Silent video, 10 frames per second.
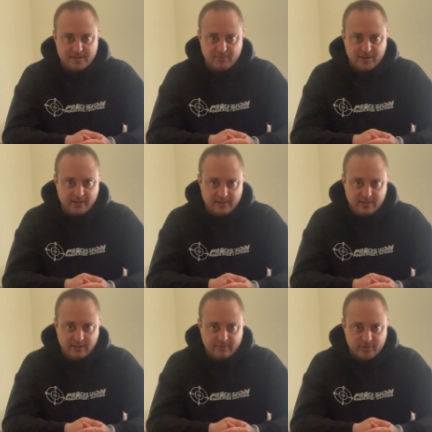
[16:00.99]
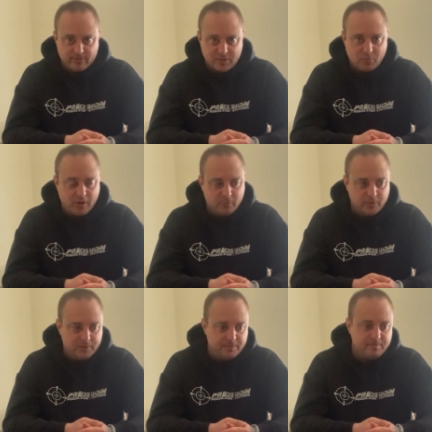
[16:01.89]
same way that a deadlift or a squat
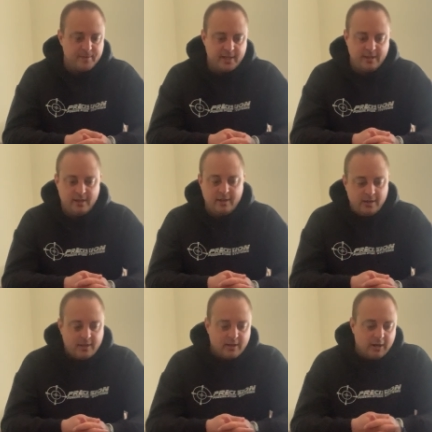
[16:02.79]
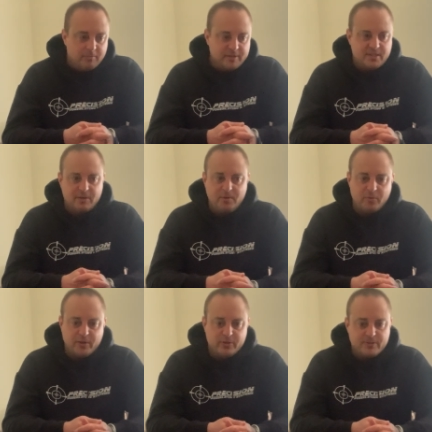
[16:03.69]
would. But it's going to be
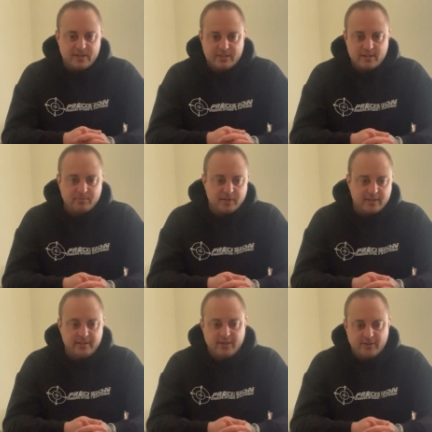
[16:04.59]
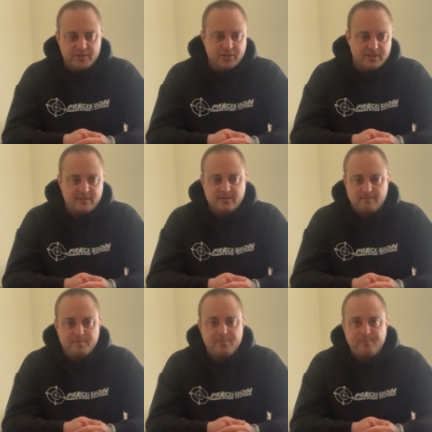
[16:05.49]
one of those things that I'm going to, you know, adjust
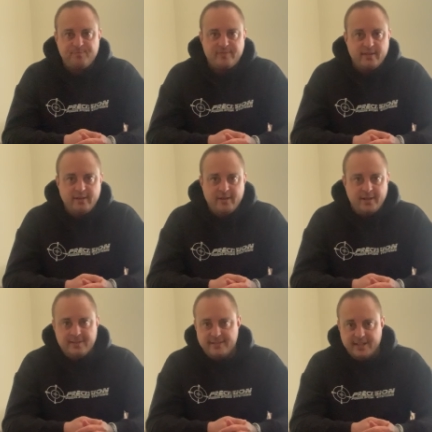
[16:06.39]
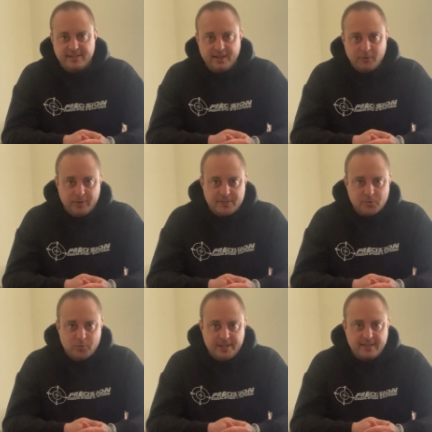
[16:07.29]
day to day, week
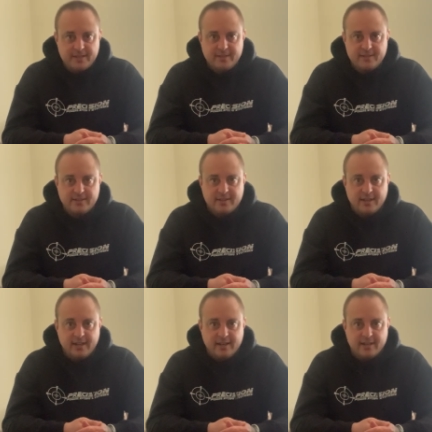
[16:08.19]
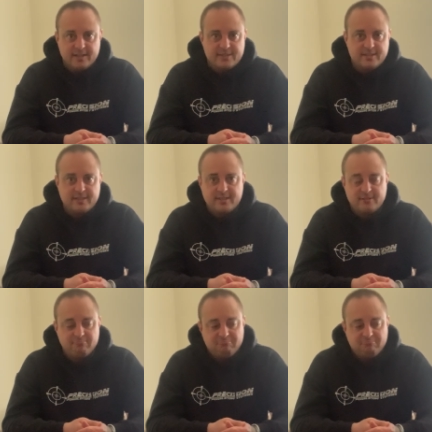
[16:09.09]
to week as